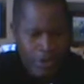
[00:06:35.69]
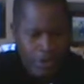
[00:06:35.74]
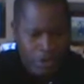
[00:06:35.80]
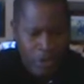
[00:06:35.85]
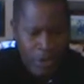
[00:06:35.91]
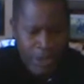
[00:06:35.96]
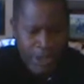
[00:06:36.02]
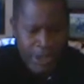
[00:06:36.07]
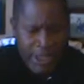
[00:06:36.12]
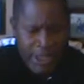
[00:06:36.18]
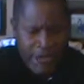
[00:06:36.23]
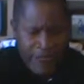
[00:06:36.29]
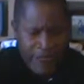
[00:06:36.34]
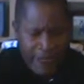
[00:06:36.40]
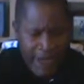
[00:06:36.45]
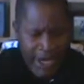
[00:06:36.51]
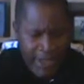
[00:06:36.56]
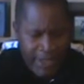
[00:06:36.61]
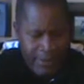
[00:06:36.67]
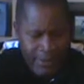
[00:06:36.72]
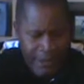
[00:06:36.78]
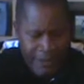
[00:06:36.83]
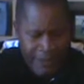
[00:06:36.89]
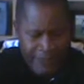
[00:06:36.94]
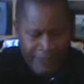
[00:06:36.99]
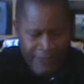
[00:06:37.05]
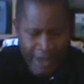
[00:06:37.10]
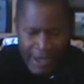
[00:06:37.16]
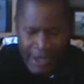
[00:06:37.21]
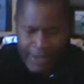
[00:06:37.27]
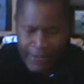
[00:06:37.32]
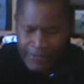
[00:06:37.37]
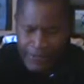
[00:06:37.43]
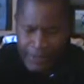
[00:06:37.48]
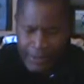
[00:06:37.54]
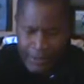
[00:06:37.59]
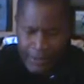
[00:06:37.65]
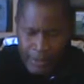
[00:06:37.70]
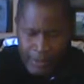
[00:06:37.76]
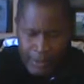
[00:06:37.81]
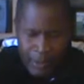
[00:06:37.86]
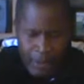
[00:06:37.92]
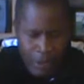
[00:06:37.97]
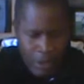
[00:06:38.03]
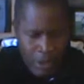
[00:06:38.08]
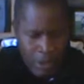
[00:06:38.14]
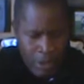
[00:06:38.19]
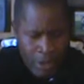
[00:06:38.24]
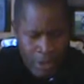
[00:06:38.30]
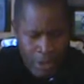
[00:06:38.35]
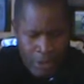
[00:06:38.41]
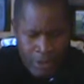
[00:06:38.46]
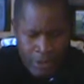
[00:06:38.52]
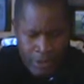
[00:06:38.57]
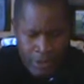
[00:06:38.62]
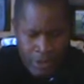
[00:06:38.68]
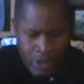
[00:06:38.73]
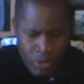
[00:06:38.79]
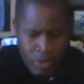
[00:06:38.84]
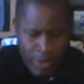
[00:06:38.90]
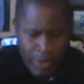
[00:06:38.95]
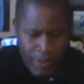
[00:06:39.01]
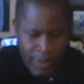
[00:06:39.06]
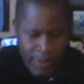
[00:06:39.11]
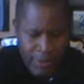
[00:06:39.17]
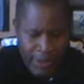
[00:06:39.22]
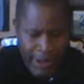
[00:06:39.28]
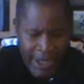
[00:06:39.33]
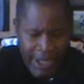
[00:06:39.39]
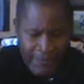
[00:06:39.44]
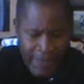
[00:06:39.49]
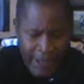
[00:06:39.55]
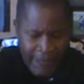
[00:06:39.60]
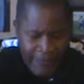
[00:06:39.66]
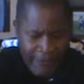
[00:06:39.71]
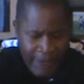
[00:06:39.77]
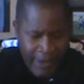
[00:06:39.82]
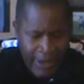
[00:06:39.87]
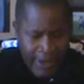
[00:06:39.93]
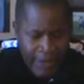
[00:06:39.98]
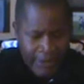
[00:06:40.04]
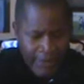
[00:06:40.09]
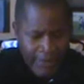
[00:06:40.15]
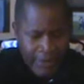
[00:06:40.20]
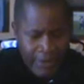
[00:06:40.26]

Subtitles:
20 divided by 5. 20 divided by 5.